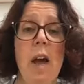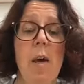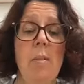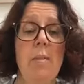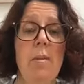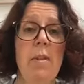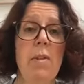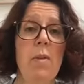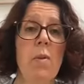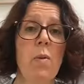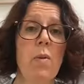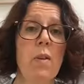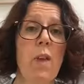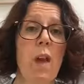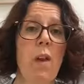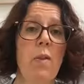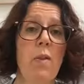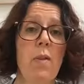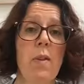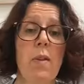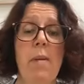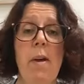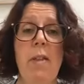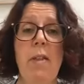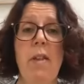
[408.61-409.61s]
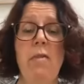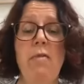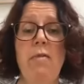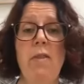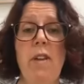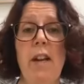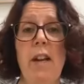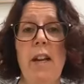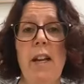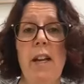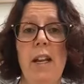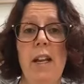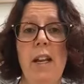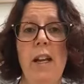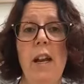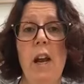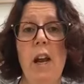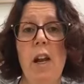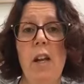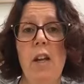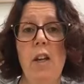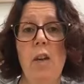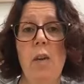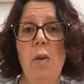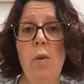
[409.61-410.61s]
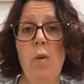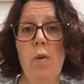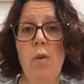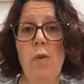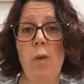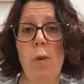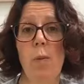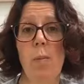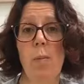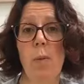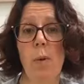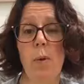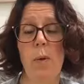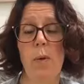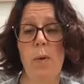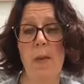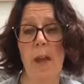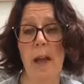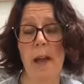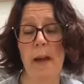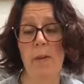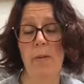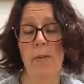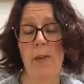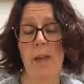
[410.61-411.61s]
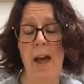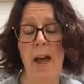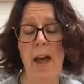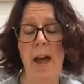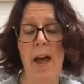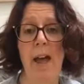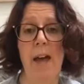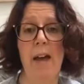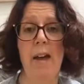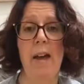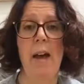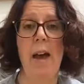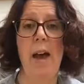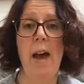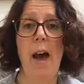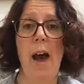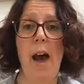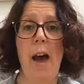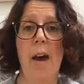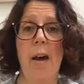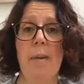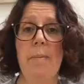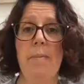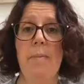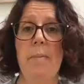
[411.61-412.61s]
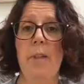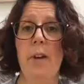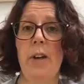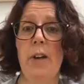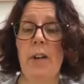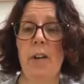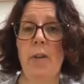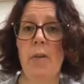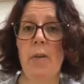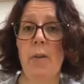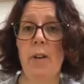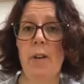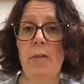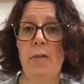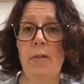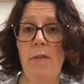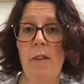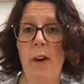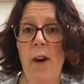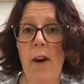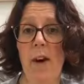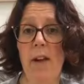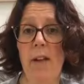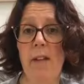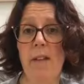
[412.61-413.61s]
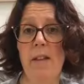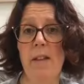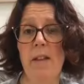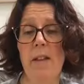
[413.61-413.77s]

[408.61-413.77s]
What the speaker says: but there's also some other really useful books out there that you can find.